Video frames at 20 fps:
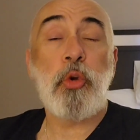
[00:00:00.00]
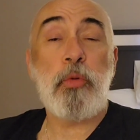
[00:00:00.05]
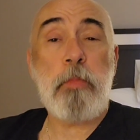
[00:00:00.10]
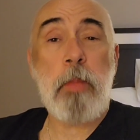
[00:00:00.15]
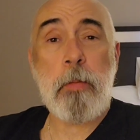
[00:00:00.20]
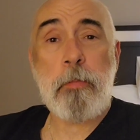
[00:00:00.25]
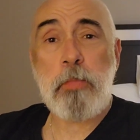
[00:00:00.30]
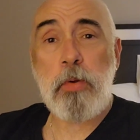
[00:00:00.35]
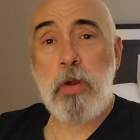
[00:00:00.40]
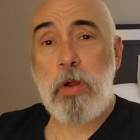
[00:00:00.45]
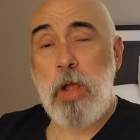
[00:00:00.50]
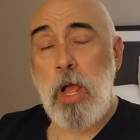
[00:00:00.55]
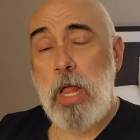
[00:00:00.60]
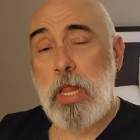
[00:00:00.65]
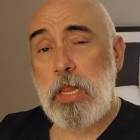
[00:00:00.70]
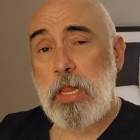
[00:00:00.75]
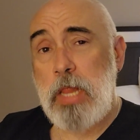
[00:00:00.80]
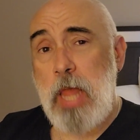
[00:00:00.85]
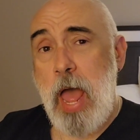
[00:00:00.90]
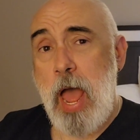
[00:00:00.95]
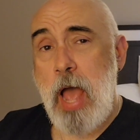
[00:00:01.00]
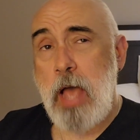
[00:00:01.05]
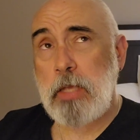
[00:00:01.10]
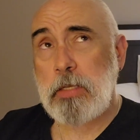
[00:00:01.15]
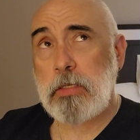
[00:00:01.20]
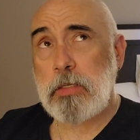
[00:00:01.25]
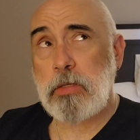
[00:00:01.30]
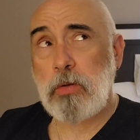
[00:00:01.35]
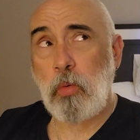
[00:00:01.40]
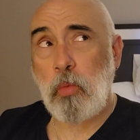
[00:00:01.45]
you remember
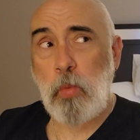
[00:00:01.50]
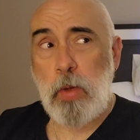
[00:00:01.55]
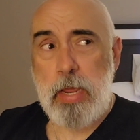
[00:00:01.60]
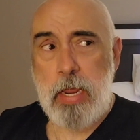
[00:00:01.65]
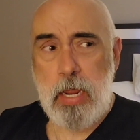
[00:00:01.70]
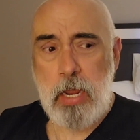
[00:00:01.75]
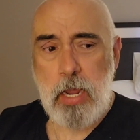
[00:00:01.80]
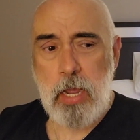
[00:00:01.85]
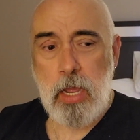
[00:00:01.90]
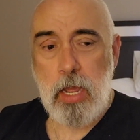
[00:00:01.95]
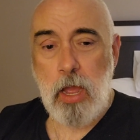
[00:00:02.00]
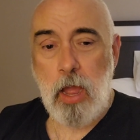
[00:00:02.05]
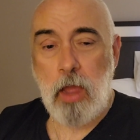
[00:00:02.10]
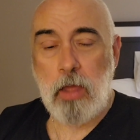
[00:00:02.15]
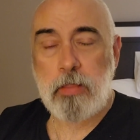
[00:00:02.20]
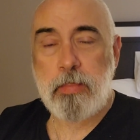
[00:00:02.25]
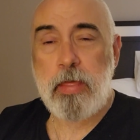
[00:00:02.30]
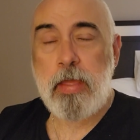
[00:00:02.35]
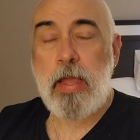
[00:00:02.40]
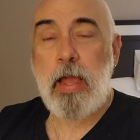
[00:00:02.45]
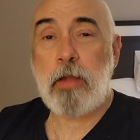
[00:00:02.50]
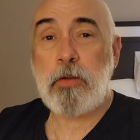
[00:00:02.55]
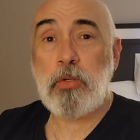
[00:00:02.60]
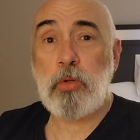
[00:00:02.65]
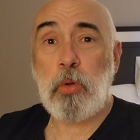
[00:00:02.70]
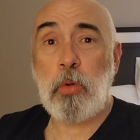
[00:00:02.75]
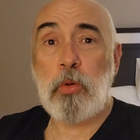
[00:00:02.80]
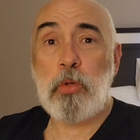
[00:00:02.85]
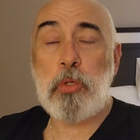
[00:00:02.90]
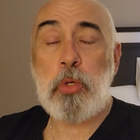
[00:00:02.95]
last week, I think I
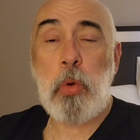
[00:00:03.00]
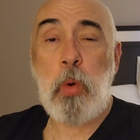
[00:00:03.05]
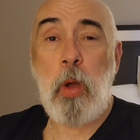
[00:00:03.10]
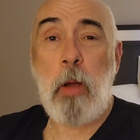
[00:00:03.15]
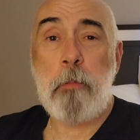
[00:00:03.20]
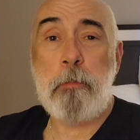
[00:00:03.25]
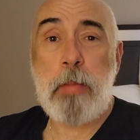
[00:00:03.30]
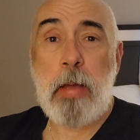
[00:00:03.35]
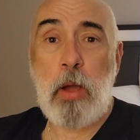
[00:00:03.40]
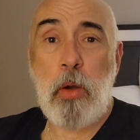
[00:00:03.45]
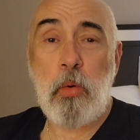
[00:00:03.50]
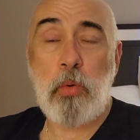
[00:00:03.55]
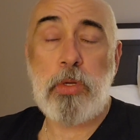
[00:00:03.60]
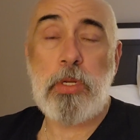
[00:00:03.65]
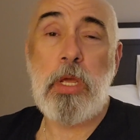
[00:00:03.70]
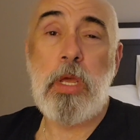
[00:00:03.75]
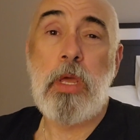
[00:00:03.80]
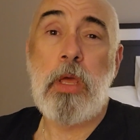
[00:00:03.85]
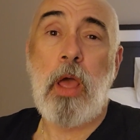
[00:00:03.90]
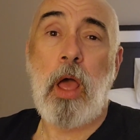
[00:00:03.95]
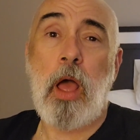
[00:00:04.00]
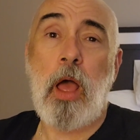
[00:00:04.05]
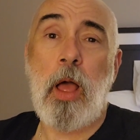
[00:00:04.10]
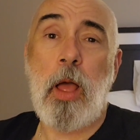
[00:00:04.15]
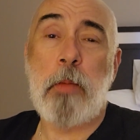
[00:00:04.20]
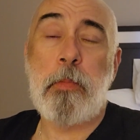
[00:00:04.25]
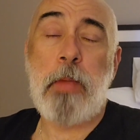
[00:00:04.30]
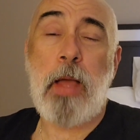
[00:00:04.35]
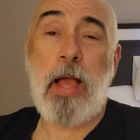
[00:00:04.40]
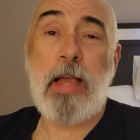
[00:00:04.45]
told you about
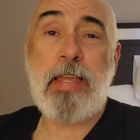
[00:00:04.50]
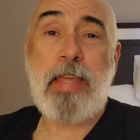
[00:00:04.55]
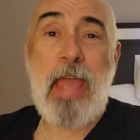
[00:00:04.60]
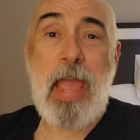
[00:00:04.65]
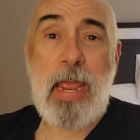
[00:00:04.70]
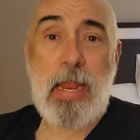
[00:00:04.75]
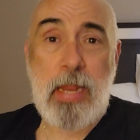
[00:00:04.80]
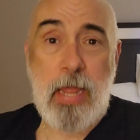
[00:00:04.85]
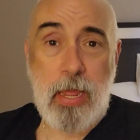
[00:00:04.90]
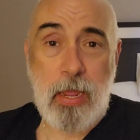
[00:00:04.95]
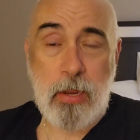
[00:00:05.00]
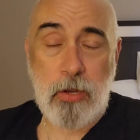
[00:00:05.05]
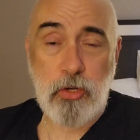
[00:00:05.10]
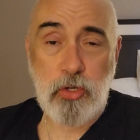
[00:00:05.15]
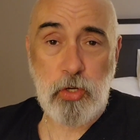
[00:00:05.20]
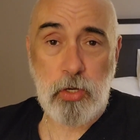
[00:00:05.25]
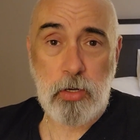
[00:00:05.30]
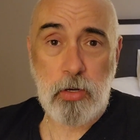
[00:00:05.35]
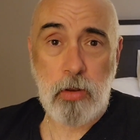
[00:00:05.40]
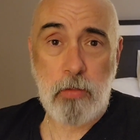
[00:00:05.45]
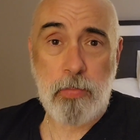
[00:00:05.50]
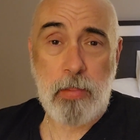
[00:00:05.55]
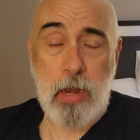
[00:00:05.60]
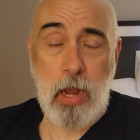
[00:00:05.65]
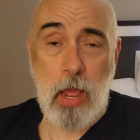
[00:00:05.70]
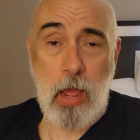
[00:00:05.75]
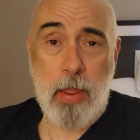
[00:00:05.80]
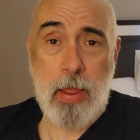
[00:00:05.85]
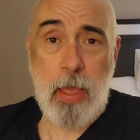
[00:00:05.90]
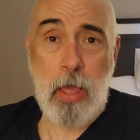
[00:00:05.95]
a gate agent
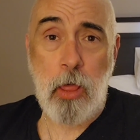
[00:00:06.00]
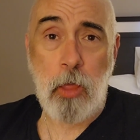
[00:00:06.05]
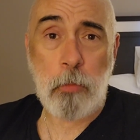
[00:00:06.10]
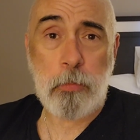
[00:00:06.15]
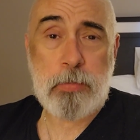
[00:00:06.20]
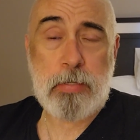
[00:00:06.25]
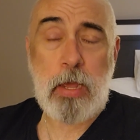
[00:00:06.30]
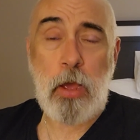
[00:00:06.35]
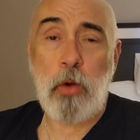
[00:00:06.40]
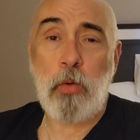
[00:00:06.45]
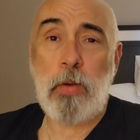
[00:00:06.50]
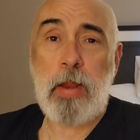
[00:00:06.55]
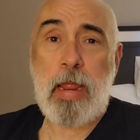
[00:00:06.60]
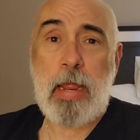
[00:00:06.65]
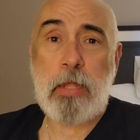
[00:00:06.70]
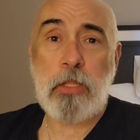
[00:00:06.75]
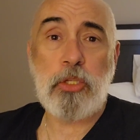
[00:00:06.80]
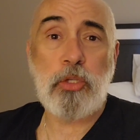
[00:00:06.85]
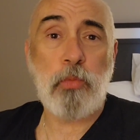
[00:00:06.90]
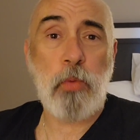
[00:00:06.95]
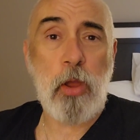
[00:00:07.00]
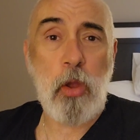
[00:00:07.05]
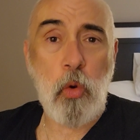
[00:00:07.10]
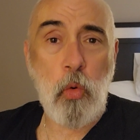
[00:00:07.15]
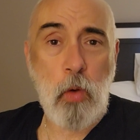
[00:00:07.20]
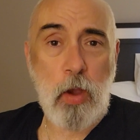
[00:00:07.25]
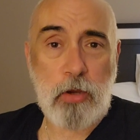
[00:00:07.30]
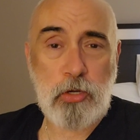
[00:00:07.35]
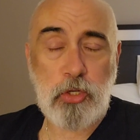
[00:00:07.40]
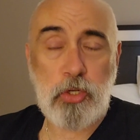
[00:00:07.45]
that I helped out answering
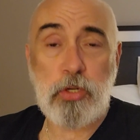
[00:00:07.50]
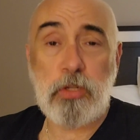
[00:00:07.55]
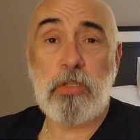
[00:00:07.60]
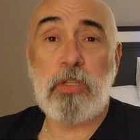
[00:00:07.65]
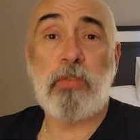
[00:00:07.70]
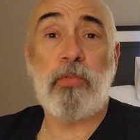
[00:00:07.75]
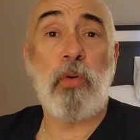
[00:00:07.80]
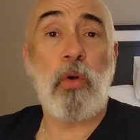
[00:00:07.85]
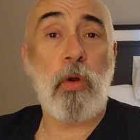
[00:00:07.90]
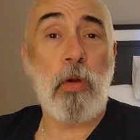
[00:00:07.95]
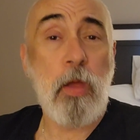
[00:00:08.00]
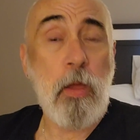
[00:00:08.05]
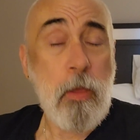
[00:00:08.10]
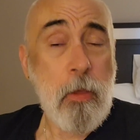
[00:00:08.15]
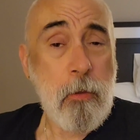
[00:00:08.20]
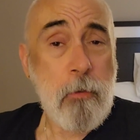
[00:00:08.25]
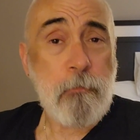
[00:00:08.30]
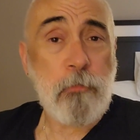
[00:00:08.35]
questions for